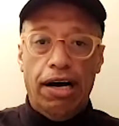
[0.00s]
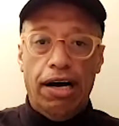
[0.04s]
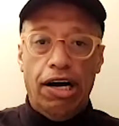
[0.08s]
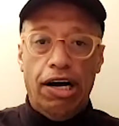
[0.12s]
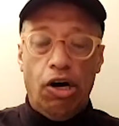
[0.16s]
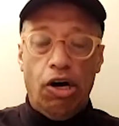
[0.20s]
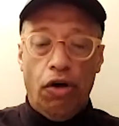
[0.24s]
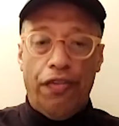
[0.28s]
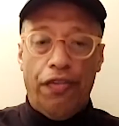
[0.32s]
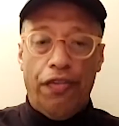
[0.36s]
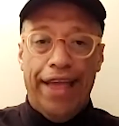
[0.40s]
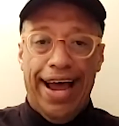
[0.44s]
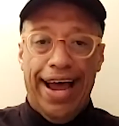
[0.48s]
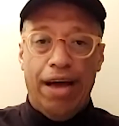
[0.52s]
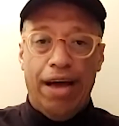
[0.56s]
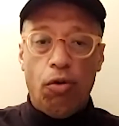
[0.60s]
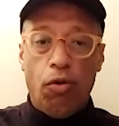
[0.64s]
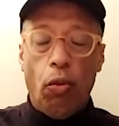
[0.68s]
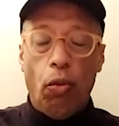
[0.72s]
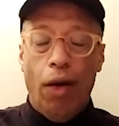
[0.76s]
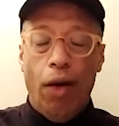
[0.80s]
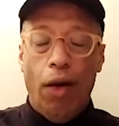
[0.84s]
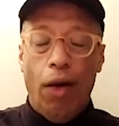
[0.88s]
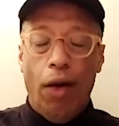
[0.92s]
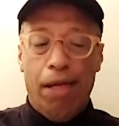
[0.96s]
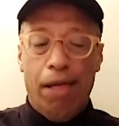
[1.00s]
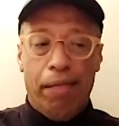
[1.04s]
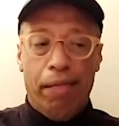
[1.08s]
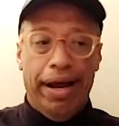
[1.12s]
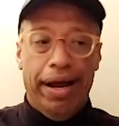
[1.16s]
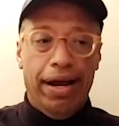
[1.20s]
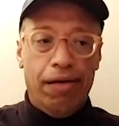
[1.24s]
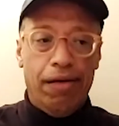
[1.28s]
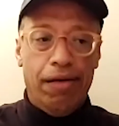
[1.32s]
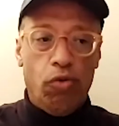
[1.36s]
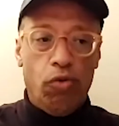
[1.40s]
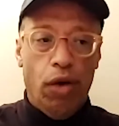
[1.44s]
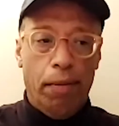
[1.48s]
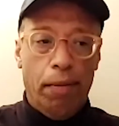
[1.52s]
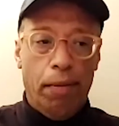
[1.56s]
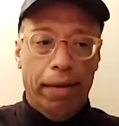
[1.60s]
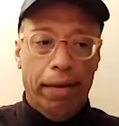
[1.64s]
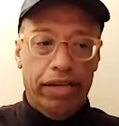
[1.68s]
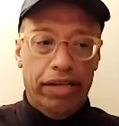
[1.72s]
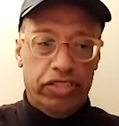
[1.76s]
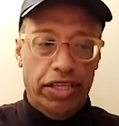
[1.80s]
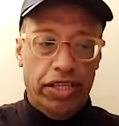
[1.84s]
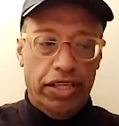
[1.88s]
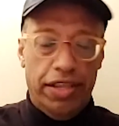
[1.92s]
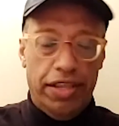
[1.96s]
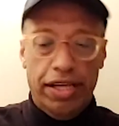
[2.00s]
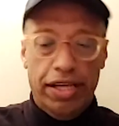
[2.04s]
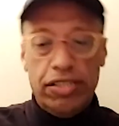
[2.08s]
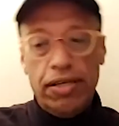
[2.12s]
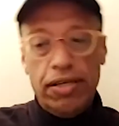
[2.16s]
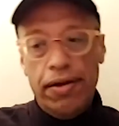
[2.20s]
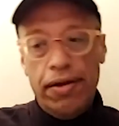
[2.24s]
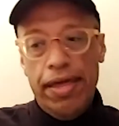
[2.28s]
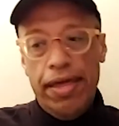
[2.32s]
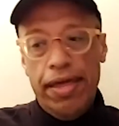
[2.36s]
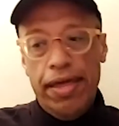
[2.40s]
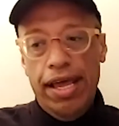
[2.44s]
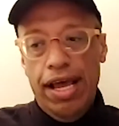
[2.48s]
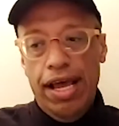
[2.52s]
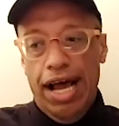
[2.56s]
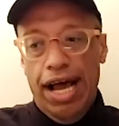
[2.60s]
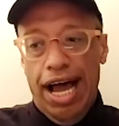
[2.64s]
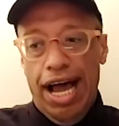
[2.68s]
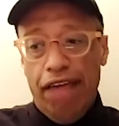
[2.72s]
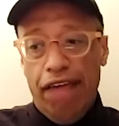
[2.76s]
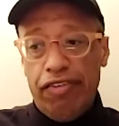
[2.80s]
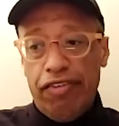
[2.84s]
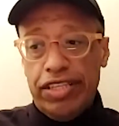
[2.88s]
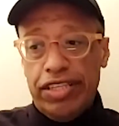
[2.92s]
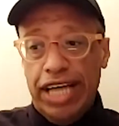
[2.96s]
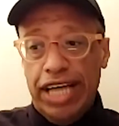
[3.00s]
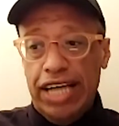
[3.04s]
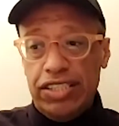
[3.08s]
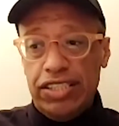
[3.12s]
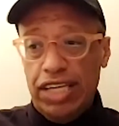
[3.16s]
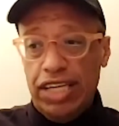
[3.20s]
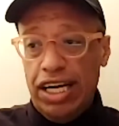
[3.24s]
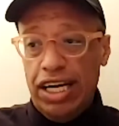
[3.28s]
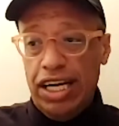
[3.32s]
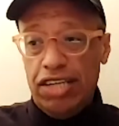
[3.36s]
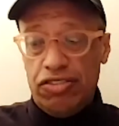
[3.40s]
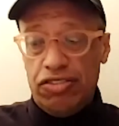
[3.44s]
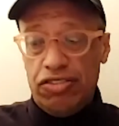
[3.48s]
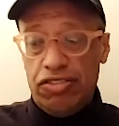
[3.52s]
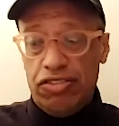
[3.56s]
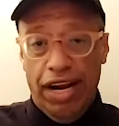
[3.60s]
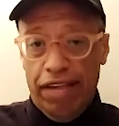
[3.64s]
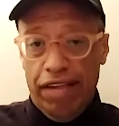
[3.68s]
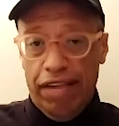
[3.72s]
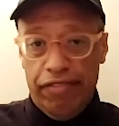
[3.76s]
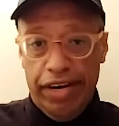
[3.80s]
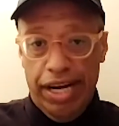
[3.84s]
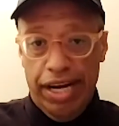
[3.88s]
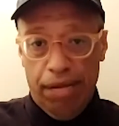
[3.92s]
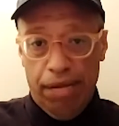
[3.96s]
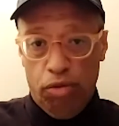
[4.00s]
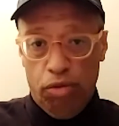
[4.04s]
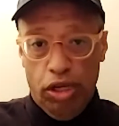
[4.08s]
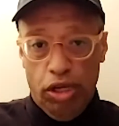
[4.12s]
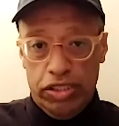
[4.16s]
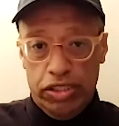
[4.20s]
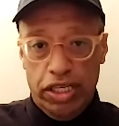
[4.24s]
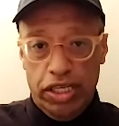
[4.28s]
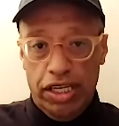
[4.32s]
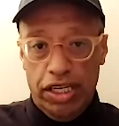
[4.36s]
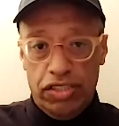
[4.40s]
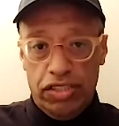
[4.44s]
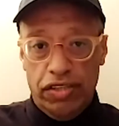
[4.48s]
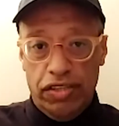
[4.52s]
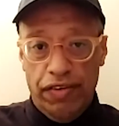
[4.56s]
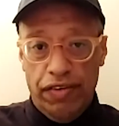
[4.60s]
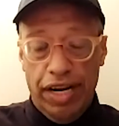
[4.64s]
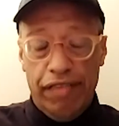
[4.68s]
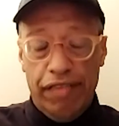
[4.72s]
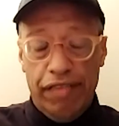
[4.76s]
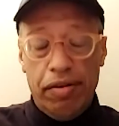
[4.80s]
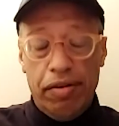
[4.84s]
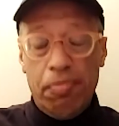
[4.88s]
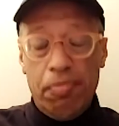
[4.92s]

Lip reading: I think the agencies also that work on media and advertising,